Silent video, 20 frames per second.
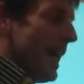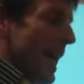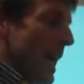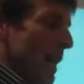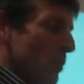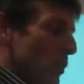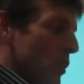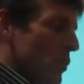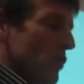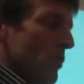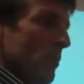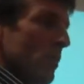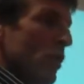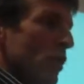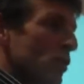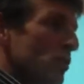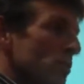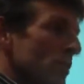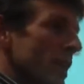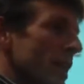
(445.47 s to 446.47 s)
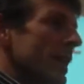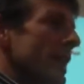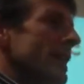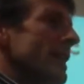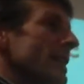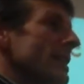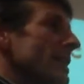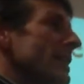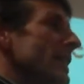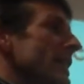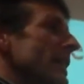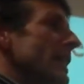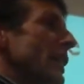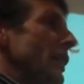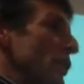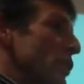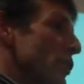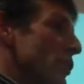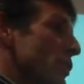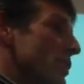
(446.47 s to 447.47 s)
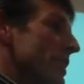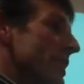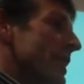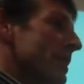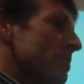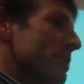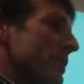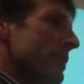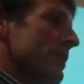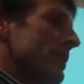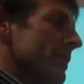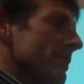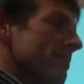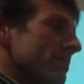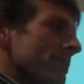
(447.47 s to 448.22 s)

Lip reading: He works from home, and he's usually about